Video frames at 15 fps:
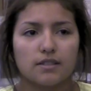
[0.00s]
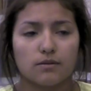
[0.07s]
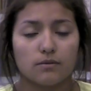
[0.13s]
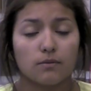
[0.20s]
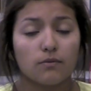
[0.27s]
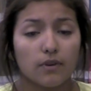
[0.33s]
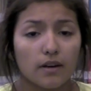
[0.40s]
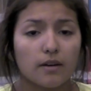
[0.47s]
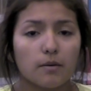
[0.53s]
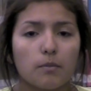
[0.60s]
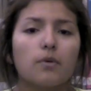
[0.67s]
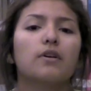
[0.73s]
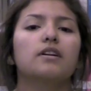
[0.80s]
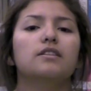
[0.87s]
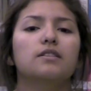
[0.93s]
It's very
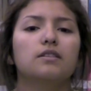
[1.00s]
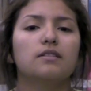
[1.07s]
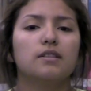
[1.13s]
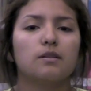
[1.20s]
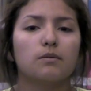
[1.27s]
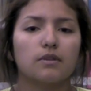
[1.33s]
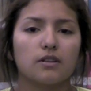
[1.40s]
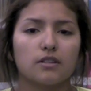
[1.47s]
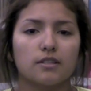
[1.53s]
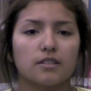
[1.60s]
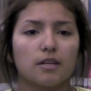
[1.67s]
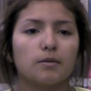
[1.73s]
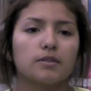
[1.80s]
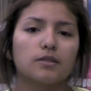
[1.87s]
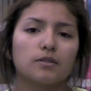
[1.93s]
important to see when your
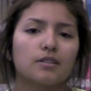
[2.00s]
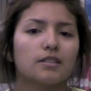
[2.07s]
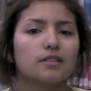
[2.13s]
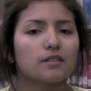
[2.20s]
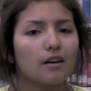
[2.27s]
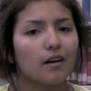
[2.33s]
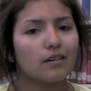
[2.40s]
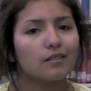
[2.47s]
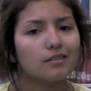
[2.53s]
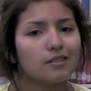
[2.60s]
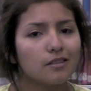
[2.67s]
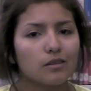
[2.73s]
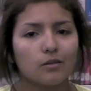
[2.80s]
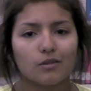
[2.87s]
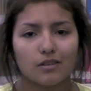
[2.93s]
assignments due because
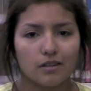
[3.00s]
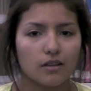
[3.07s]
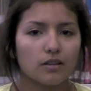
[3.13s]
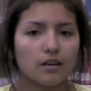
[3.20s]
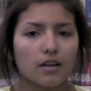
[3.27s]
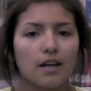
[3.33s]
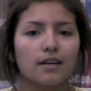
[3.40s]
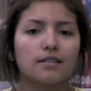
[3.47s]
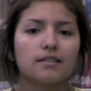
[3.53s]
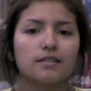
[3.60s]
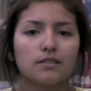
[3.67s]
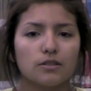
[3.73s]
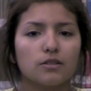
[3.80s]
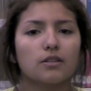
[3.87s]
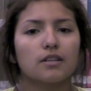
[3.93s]
with other
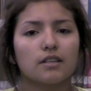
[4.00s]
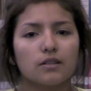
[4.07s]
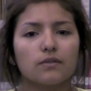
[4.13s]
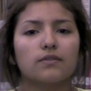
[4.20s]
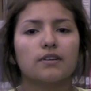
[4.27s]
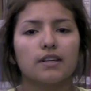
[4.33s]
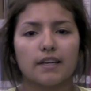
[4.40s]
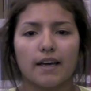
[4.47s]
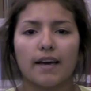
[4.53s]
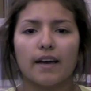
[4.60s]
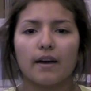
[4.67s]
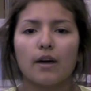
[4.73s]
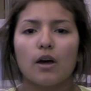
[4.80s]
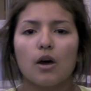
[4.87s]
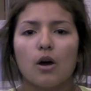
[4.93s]
classes you're going to
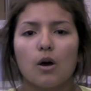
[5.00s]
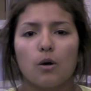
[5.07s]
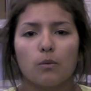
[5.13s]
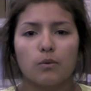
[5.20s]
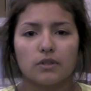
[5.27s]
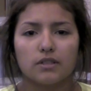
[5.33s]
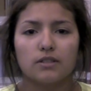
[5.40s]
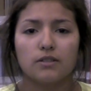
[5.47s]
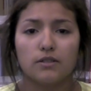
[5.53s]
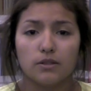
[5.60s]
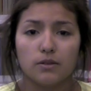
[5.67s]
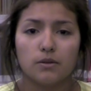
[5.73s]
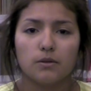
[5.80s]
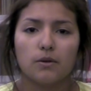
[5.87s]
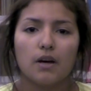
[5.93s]
forget what's
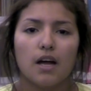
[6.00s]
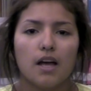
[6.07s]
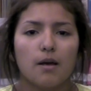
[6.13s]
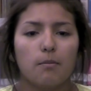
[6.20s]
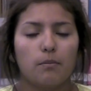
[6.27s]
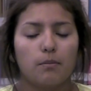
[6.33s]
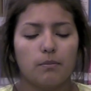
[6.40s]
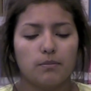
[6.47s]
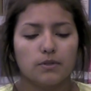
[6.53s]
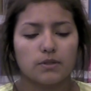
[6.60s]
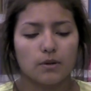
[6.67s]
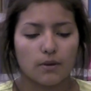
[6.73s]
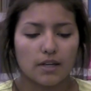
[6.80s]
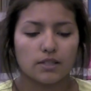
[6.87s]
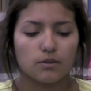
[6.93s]
due.
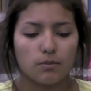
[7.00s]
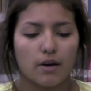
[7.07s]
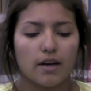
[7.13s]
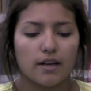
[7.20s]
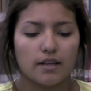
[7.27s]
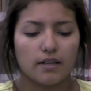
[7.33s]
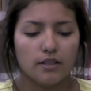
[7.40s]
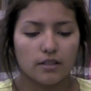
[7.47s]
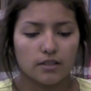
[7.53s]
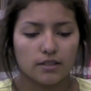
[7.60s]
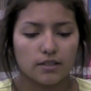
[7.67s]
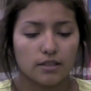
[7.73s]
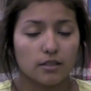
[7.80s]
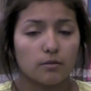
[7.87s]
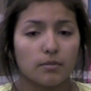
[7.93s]
So that's why your
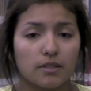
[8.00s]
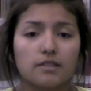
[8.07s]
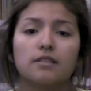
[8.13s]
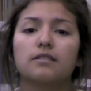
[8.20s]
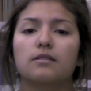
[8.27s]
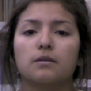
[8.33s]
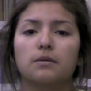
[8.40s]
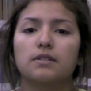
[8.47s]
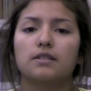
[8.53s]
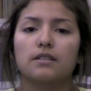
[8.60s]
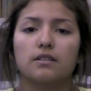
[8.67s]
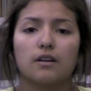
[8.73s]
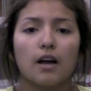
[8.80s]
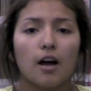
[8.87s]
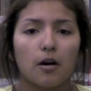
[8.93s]
syllabus is always
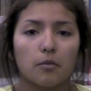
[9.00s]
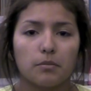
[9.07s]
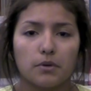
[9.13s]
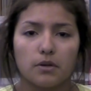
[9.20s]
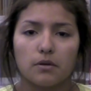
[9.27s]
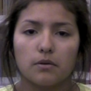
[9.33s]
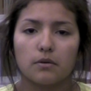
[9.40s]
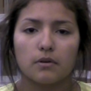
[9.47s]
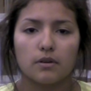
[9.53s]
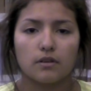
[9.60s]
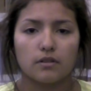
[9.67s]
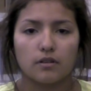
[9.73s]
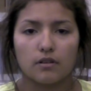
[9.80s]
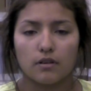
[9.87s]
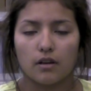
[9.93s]
there to help you,
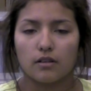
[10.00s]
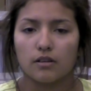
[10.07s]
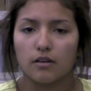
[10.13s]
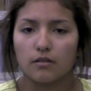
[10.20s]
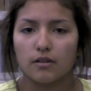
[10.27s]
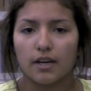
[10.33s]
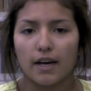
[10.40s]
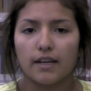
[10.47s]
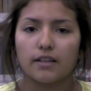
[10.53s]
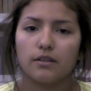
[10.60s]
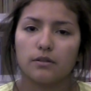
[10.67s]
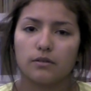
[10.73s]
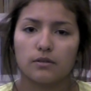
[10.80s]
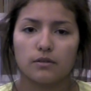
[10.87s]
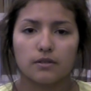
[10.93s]
guide
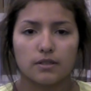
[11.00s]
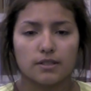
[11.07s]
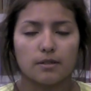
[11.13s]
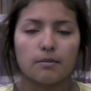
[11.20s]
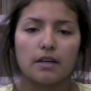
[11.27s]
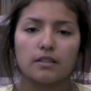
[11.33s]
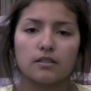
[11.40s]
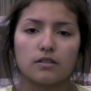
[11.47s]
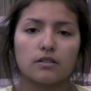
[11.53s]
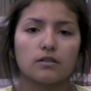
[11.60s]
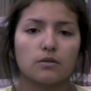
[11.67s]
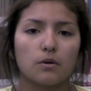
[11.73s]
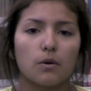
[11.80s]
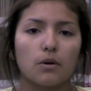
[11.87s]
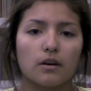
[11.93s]
you through the semester
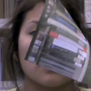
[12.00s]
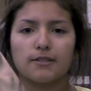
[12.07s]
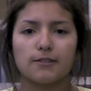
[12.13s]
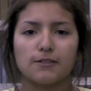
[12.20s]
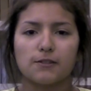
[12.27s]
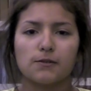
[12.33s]
and the course.